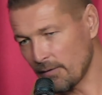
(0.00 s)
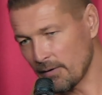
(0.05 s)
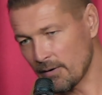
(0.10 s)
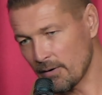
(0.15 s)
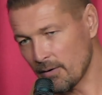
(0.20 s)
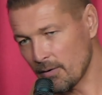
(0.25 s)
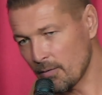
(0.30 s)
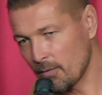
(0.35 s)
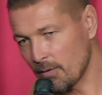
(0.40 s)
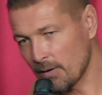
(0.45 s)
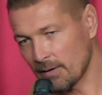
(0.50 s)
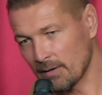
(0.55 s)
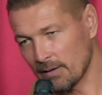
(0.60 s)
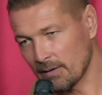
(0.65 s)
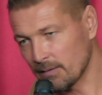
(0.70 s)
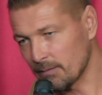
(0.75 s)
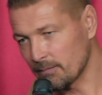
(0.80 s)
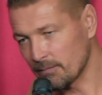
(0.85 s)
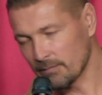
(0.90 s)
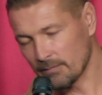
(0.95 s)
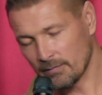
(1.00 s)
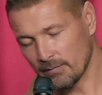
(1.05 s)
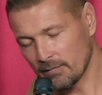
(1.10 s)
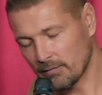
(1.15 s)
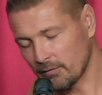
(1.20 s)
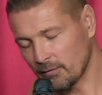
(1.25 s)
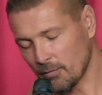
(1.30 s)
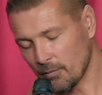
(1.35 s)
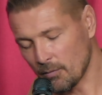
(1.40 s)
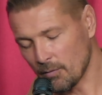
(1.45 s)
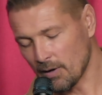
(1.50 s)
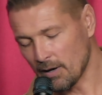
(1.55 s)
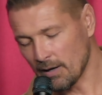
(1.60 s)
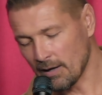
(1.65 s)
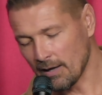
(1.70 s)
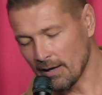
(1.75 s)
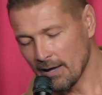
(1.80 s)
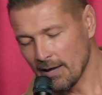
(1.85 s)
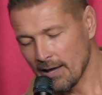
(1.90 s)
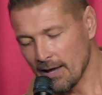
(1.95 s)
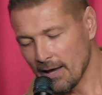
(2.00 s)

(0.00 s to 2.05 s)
you know, and so I,